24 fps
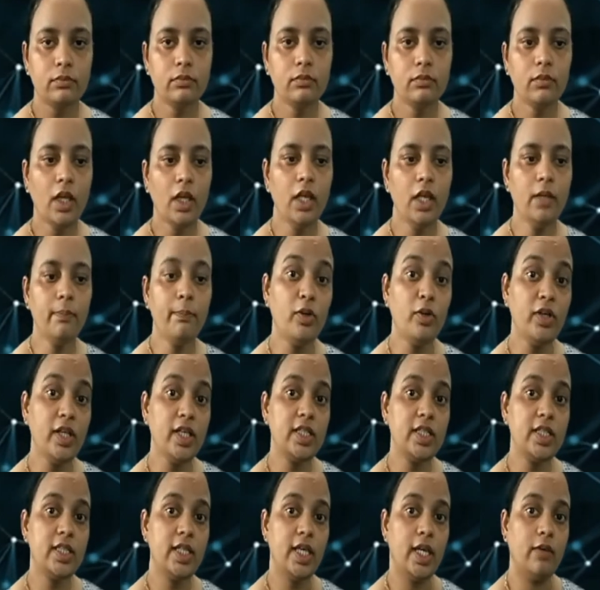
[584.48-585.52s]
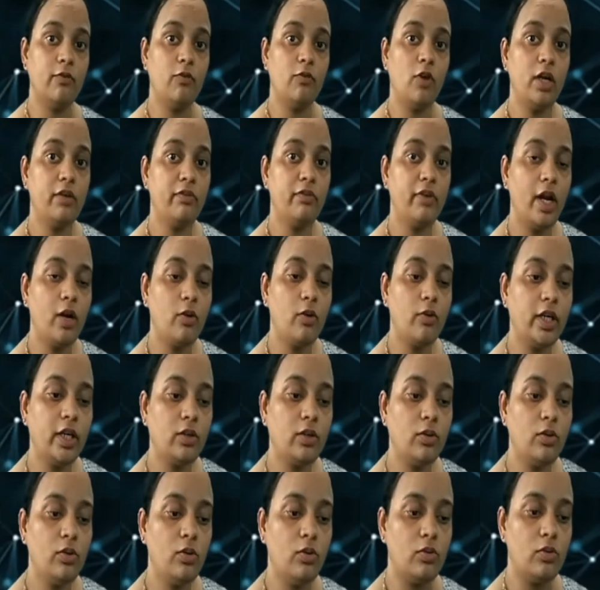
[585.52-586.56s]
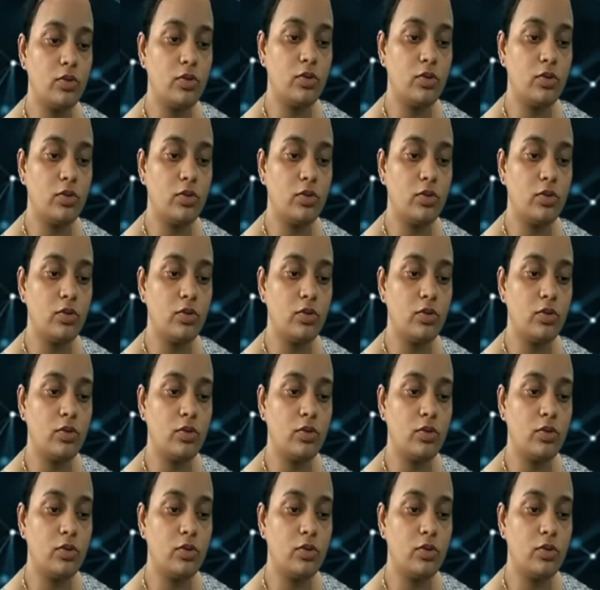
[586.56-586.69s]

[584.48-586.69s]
input is C. What we are going to do?